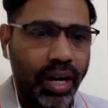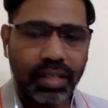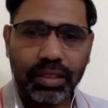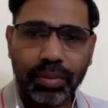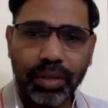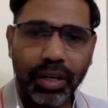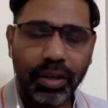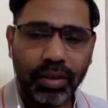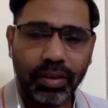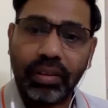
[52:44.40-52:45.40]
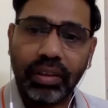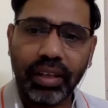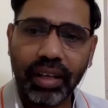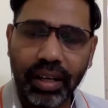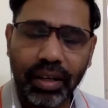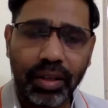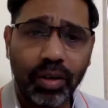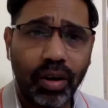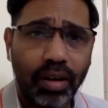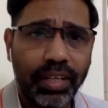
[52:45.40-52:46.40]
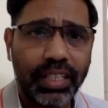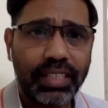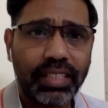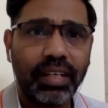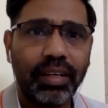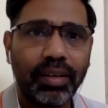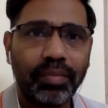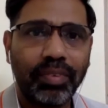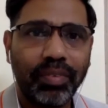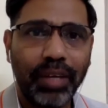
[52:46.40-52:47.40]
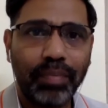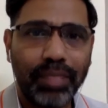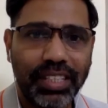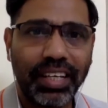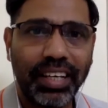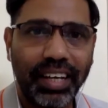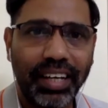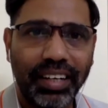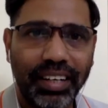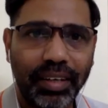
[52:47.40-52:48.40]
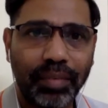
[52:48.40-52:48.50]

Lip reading: an entrepreneur, you're always very busy, and